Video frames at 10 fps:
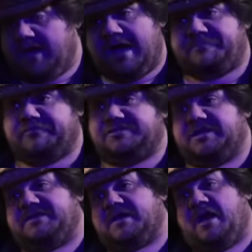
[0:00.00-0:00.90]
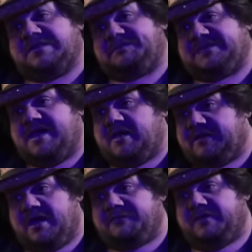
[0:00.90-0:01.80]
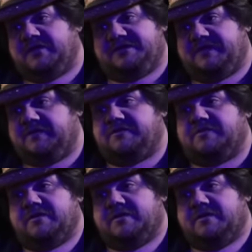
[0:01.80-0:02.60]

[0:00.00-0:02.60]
I appreciate the hospitality, I really do.